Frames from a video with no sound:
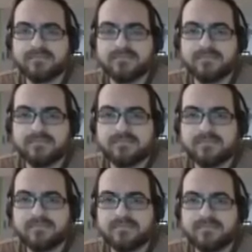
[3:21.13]

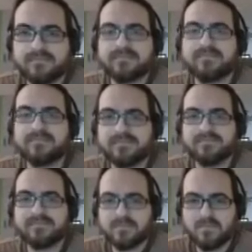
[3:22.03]

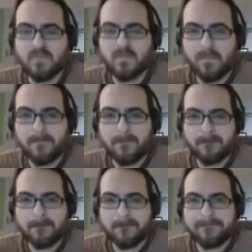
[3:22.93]

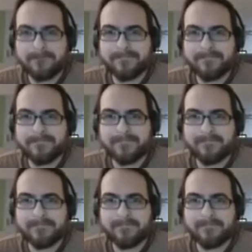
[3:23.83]

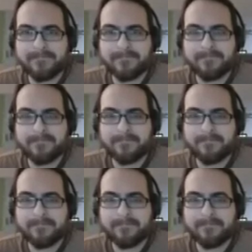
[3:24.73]
No words are spoken by the person on screen.